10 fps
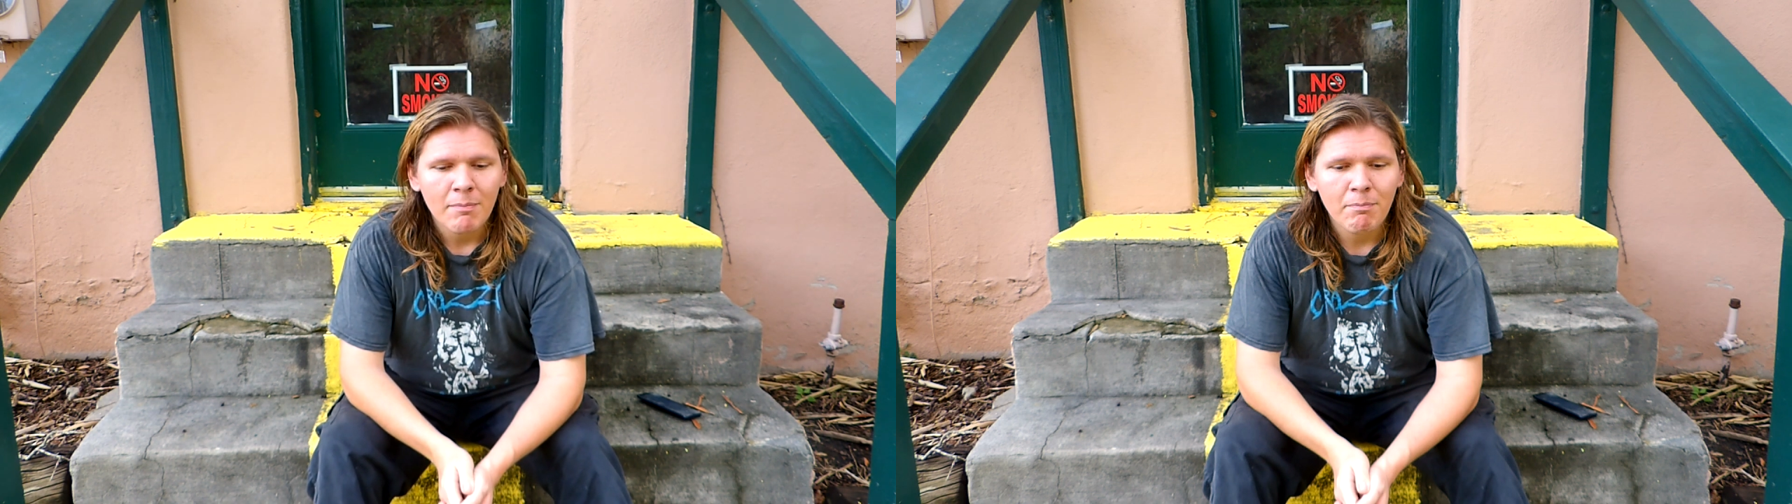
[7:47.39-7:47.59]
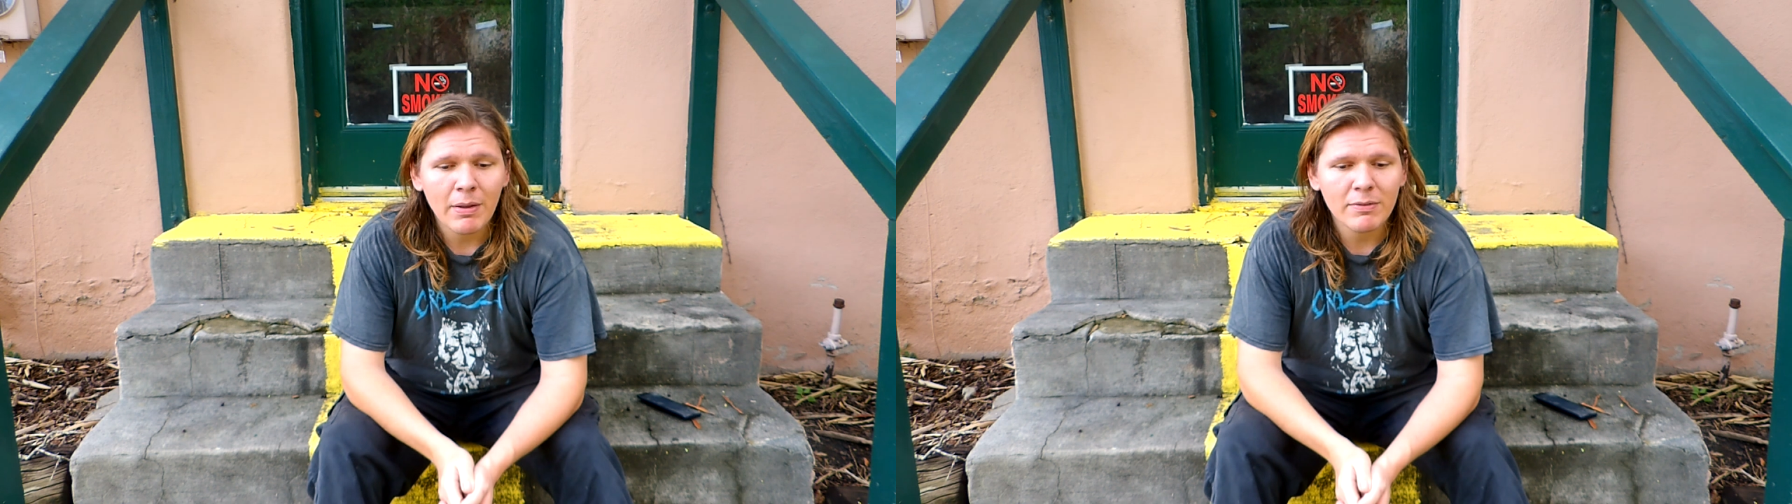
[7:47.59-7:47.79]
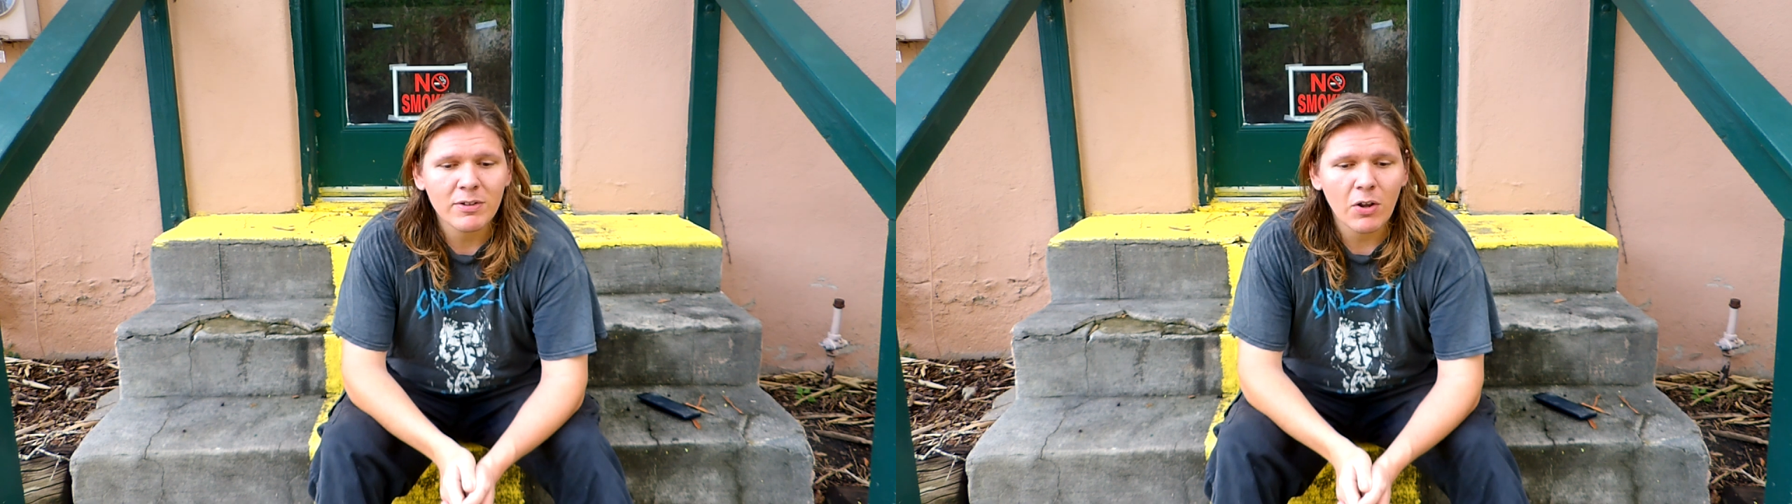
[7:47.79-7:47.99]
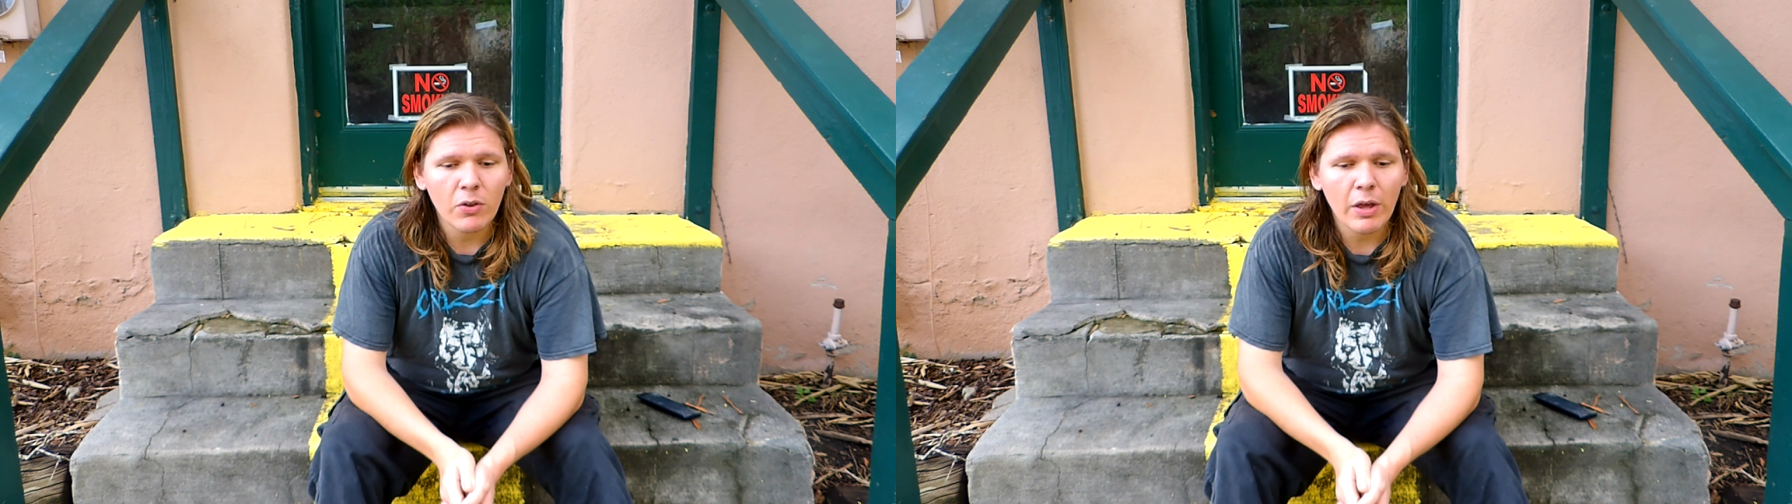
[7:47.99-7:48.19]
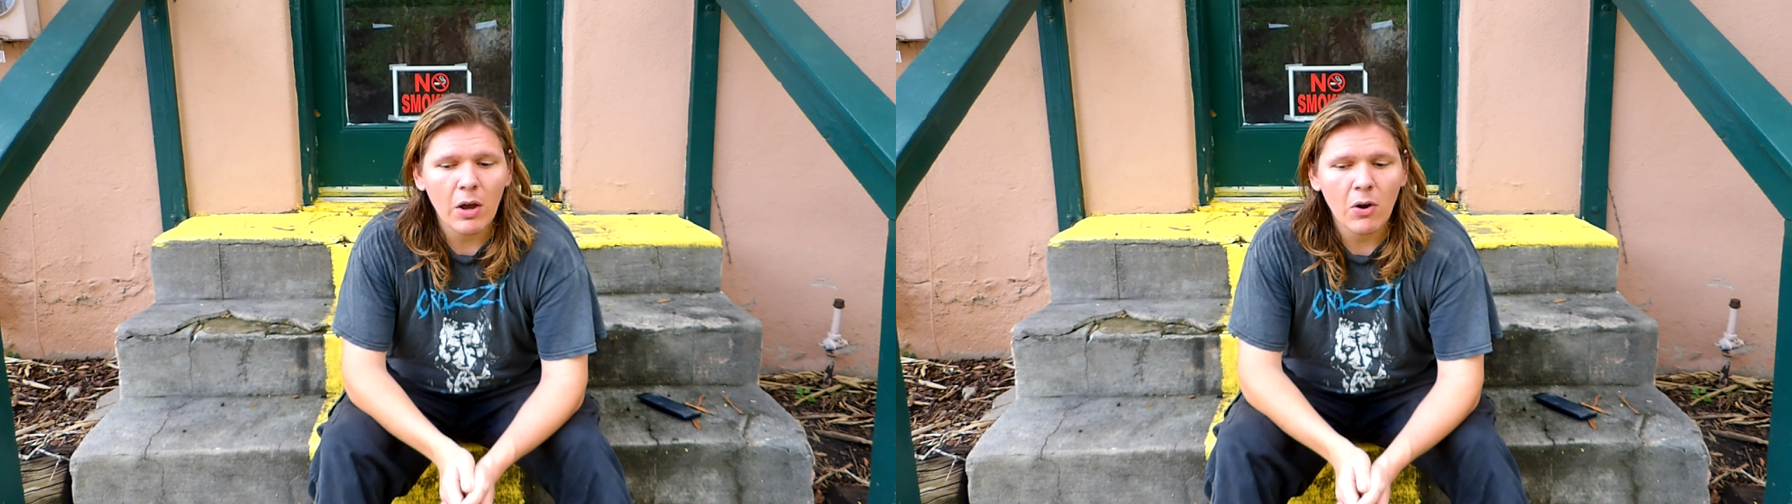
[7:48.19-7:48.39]
But still
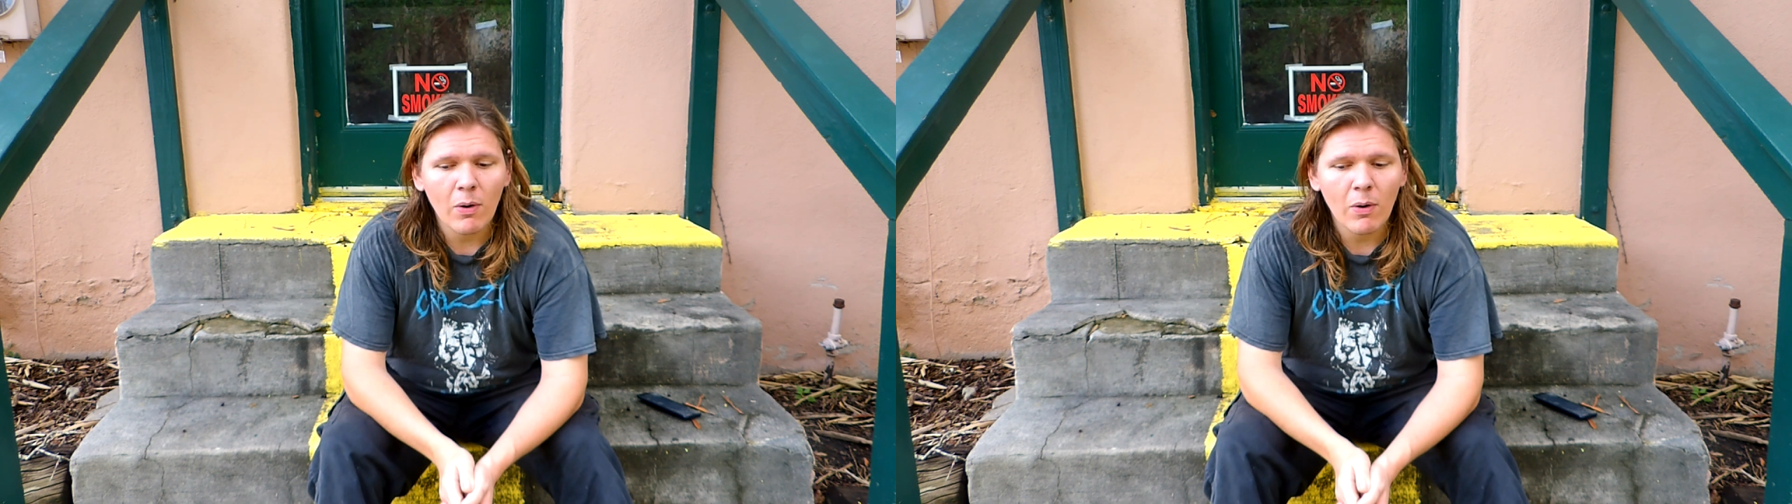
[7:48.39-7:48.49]
though,